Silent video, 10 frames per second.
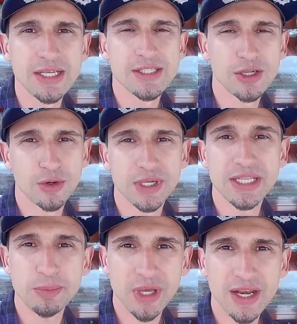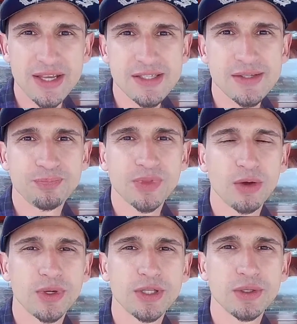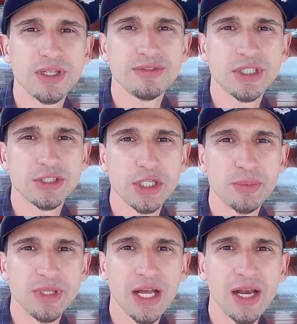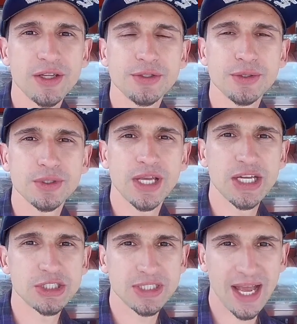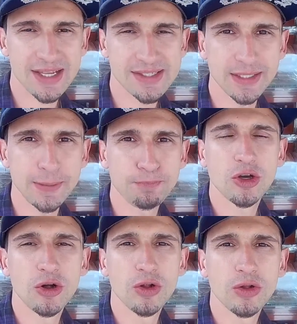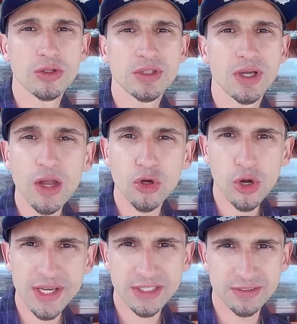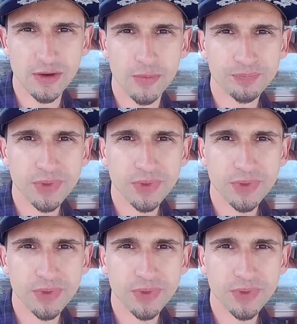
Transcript: So in Ipiales, when you leave the terminal, you catch a taxi called Colectivo.